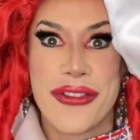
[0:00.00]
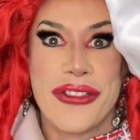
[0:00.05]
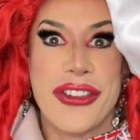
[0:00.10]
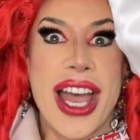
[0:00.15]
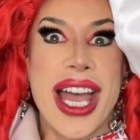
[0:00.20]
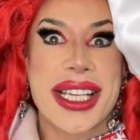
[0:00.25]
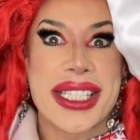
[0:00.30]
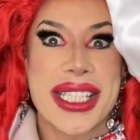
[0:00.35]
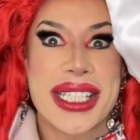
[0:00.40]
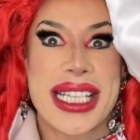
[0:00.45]

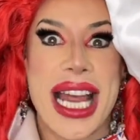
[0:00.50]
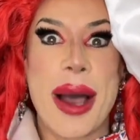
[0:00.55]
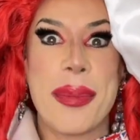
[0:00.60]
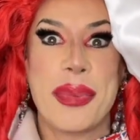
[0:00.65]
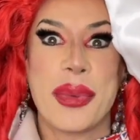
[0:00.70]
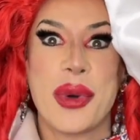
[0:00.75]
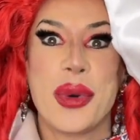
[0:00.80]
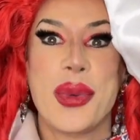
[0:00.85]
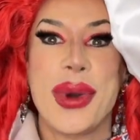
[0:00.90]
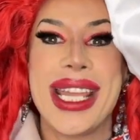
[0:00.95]
First
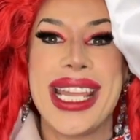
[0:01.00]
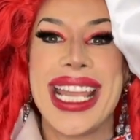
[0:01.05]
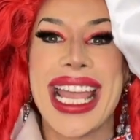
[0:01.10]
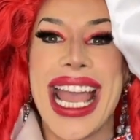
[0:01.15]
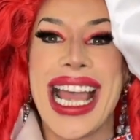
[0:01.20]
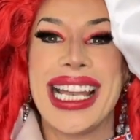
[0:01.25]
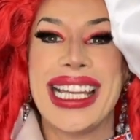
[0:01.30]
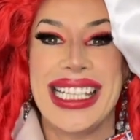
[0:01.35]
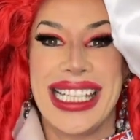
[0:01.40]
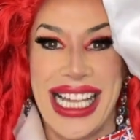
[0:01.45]
up, we
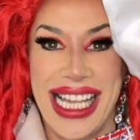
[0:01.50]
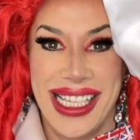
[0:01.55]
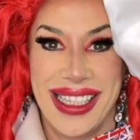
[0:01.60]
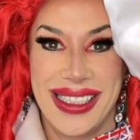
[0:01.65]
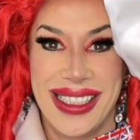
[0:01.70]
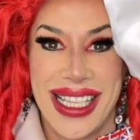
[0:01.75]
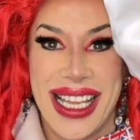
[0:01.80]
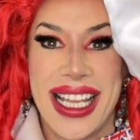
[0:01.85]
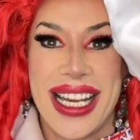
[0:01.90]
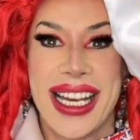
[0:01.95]
get
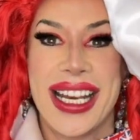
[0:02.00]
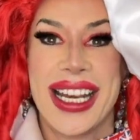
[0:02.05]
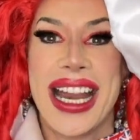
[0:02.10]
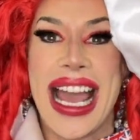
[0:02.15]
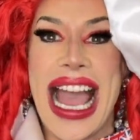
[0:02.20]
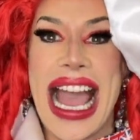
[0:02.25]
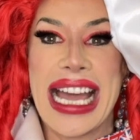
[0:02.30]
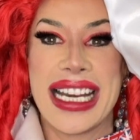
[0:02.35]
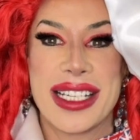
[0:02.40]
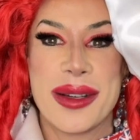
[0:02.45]
Lil in an
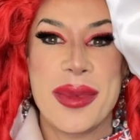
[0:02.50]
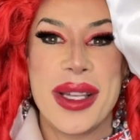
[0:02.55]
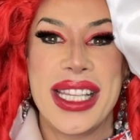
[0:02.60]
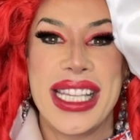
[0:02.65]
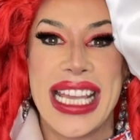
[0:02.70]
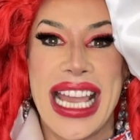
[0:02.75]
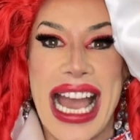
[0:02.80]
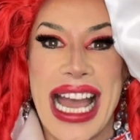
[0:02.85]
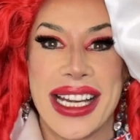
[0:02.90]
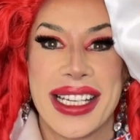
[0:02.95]
Adam and
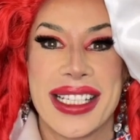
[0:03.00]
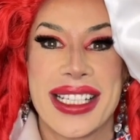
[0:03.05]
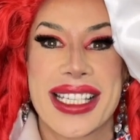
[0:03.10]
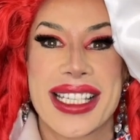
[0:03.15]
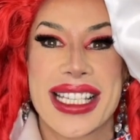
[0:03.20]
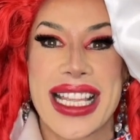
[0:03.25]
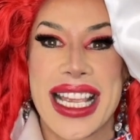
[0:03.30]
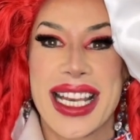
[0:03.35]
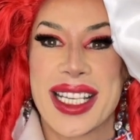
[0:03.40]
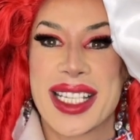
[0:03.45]
the
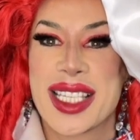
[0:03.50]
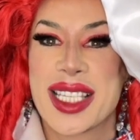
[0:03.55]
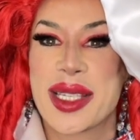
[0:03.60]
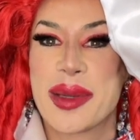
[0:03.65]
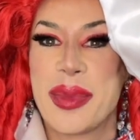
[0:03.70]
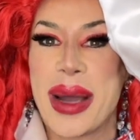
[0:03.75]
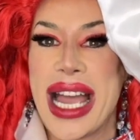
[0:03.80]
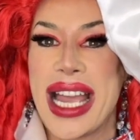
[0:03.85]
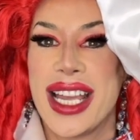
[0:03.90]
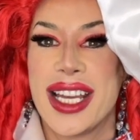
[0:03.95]
Ants
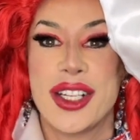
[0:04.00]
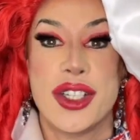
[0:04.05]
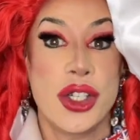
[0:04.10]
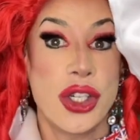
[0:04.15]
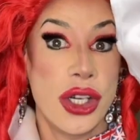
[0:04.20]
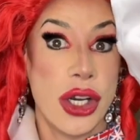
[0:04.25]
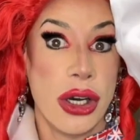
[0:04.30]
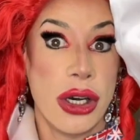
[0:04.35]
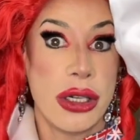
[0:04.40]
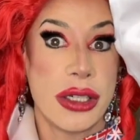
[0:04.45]
inspired
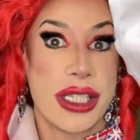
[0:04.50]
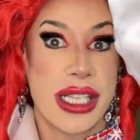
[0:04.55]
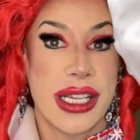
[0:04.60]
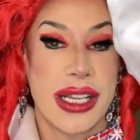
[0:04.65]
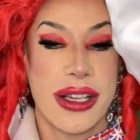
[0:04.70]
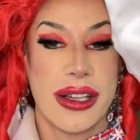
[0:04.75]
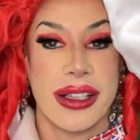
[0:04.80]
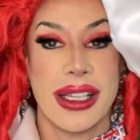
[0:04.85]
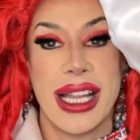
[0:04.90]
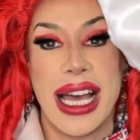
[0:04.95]

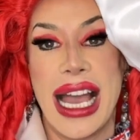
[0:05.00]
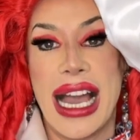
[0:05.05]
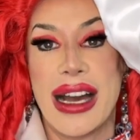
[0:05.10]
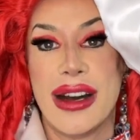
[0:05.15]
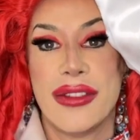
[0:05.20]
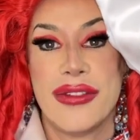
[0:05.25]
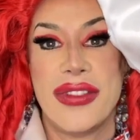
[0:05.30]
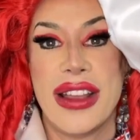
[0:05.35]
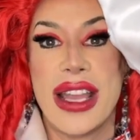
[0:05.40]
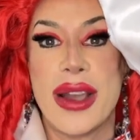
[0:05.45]
nautical
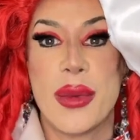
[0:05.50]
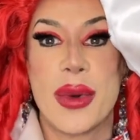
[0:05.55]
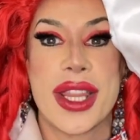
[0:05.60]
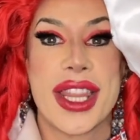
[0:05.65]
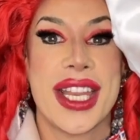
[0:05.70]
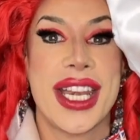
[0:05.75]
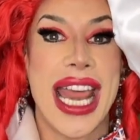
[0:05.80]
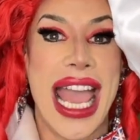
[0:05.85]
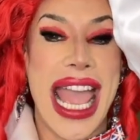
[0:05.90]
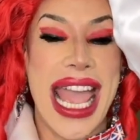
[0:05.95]
outfit
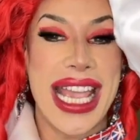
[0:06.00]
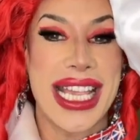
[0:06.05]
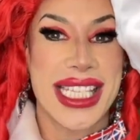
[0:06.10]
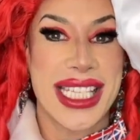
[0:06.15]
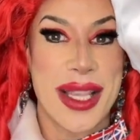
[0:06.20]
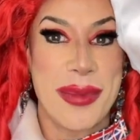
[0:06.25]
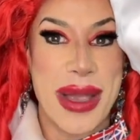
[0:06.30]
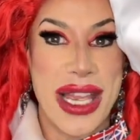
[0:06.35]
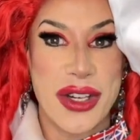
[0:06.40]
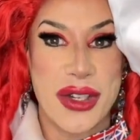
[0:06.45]
with an
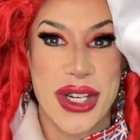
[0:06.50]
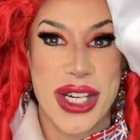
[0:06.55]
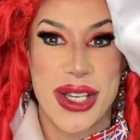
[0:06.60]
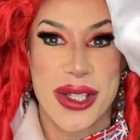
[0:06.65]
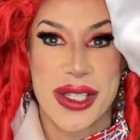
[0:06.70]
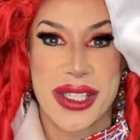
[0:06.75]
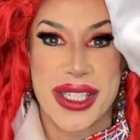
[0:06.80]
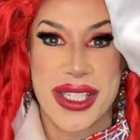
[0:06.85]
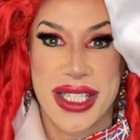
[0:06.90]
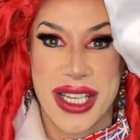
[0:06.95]

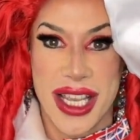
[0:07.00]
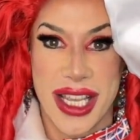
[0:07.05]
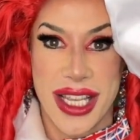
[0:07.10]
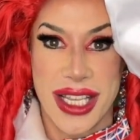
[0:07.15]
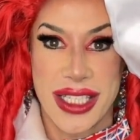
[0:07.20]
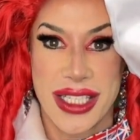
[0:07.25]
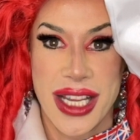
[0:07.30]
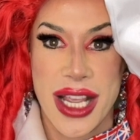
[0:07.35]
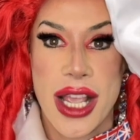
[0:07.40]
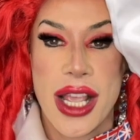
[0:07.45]
asymmetrical
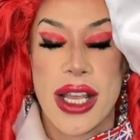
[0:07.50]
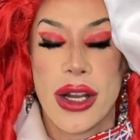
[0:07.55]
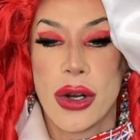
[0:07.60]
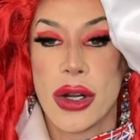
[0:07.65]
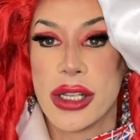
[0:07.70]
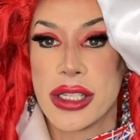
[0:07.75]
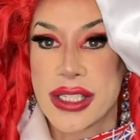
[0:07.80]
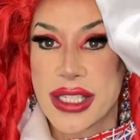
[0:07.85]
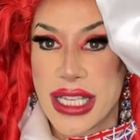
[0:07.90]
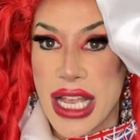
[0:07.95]
skirt.
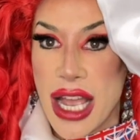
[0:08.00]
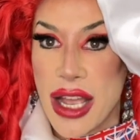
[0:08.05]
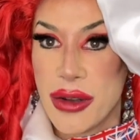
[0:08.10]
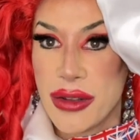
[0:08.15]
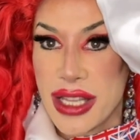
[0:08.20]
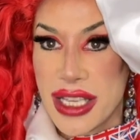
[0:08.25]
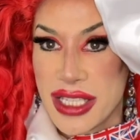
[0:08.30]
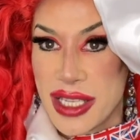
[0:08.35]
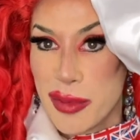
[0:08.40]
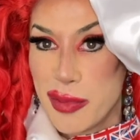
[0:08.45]

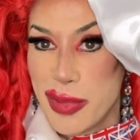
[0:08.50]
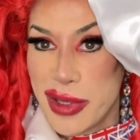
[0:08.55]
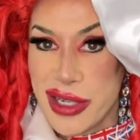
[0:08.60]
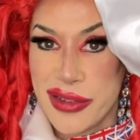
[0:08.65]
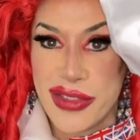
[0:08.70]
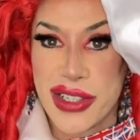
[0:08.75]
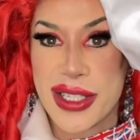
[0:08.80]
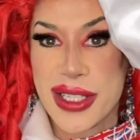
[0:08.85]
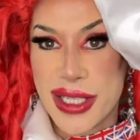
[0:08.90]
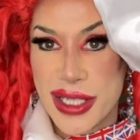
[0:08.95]
Also, there's a bit
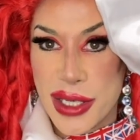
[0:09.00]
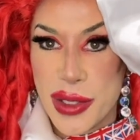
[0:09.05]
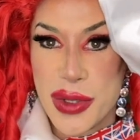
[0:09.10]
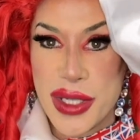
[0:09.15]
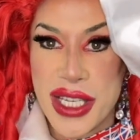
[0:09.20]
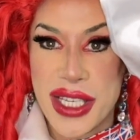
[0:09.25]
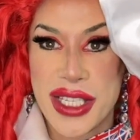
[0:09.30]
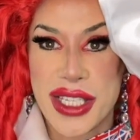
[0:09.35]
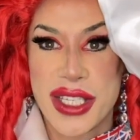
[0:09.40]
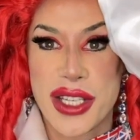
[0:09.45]
of a
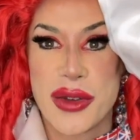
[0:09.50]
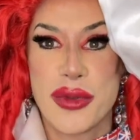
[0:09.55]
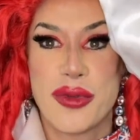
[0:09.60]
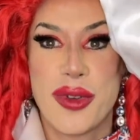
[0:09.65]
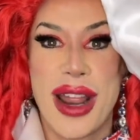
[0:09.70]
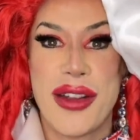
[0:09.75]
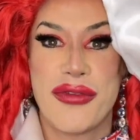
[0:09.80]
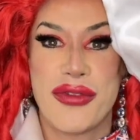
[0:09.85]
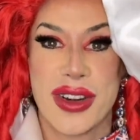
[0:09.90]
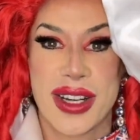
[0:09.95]
Susie Sue
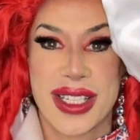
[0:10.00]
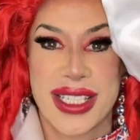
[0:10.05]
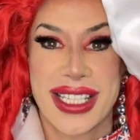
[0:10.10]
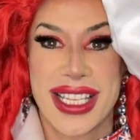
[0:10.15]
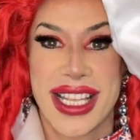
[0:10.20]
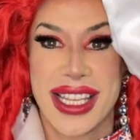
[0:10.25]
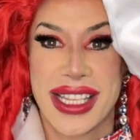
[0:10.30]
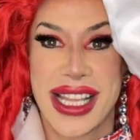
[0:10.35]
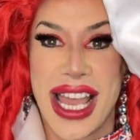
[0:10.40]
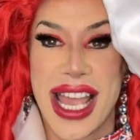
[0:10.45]
reference
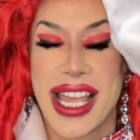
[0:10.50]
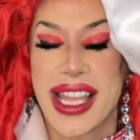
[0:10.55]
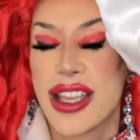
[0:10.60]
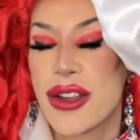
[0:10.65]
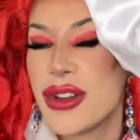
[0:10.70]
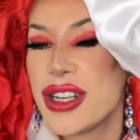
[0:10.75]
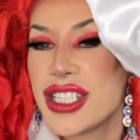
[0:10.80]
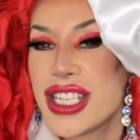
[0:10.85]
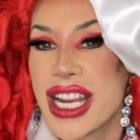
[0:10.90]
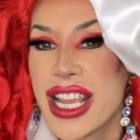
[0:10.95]
in there.
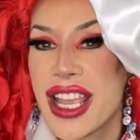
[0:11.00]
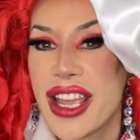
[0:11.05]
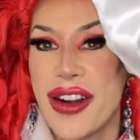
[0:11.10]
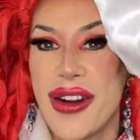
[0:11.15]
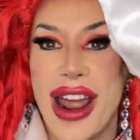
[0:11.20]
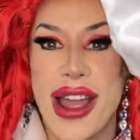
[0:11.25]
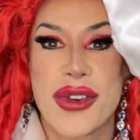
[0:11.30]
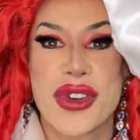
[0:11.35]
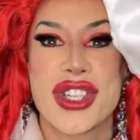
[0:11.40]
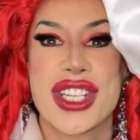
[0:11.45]
Go and check her
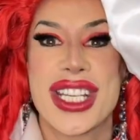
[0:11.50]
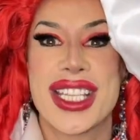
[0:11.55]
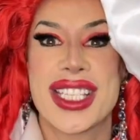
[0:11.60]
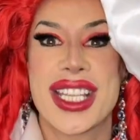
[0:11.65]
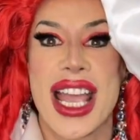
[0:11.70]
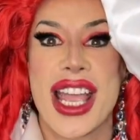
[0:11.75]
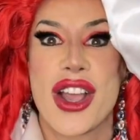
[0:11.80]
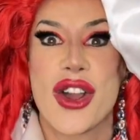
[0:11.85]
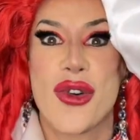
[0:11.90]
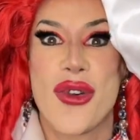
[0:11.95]
out. She's
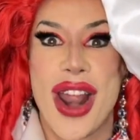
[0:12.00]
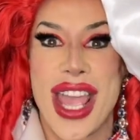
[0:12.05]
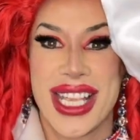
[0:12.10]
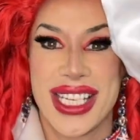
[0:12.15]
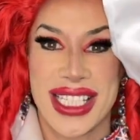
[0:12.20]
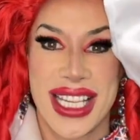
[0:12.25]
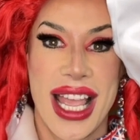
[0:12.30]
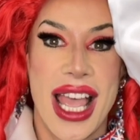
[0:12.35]
great.